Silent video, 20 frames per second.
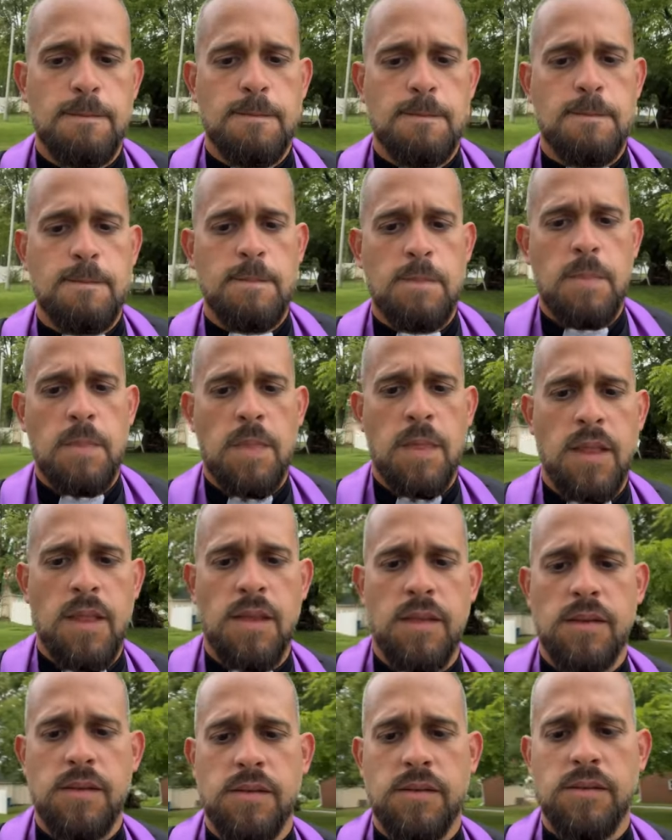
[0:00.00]

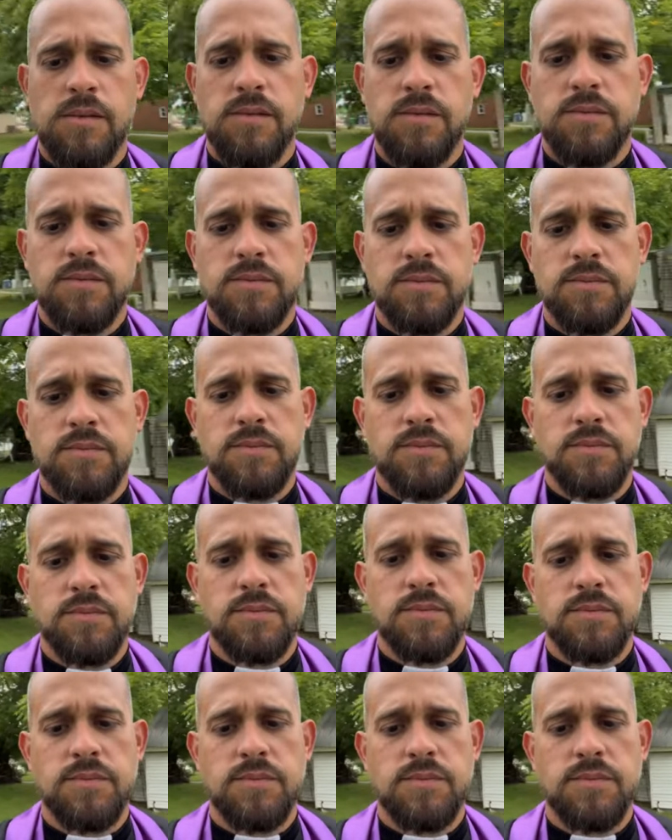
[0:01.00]
(silence)